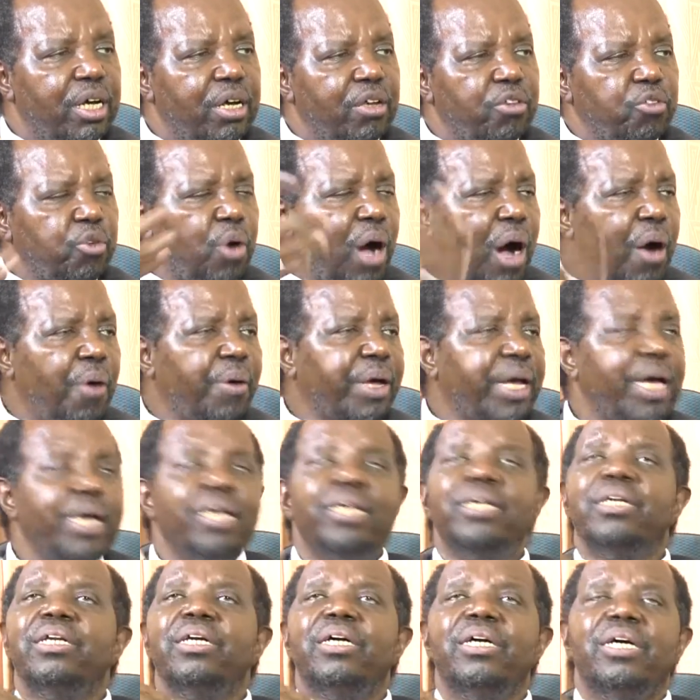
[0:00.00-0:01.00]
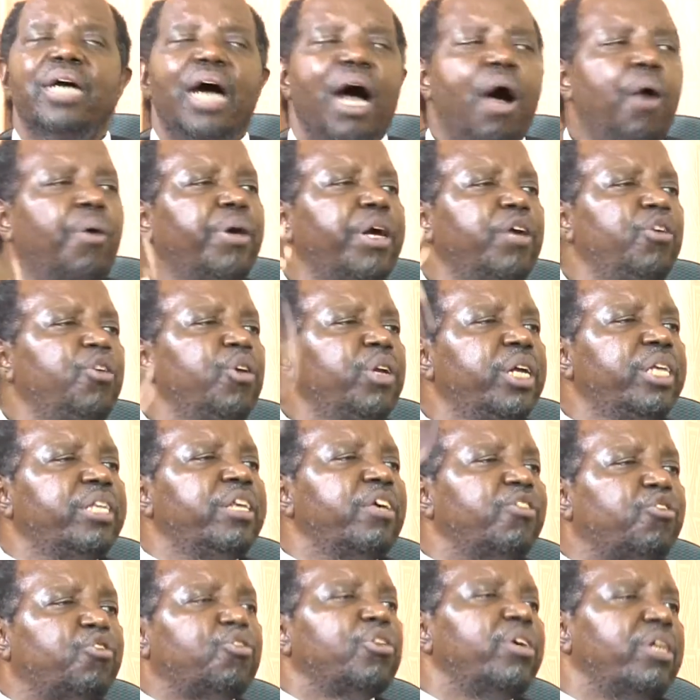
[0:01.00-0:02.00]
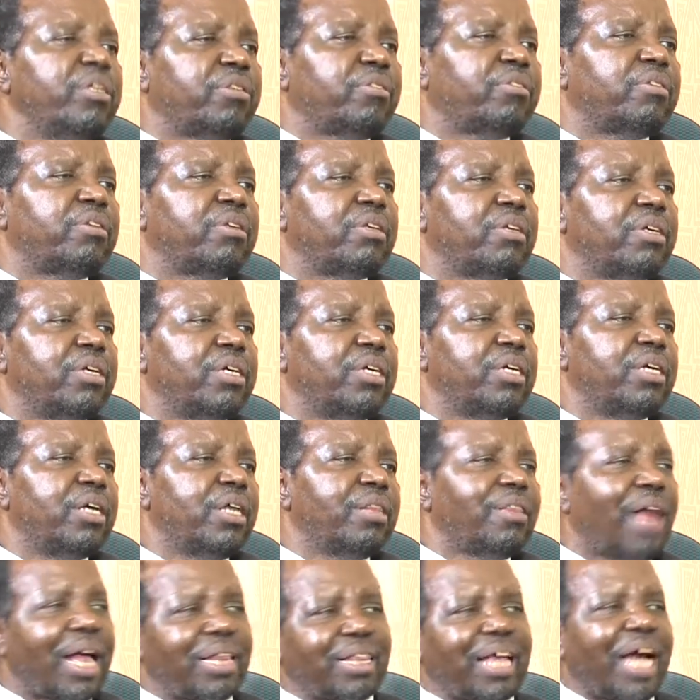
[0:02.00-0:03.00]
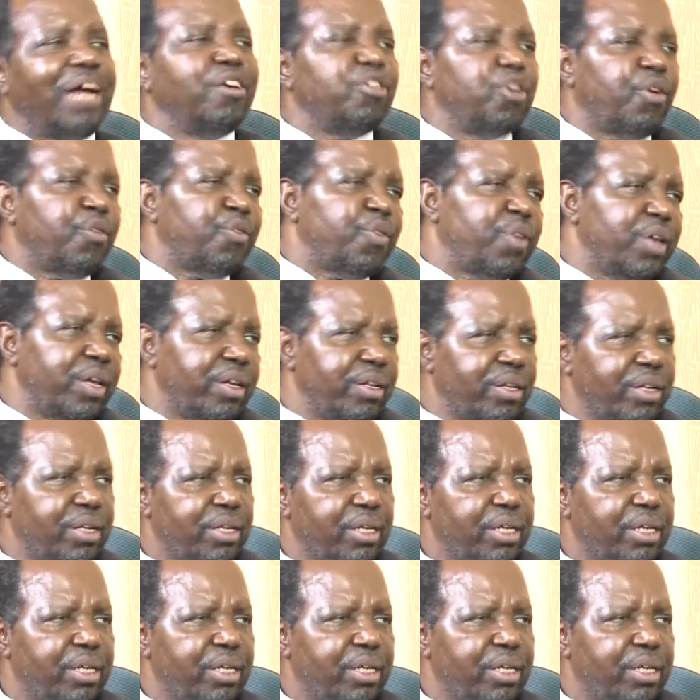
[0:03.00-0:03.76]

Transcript: So how can you registrate that kind of thing?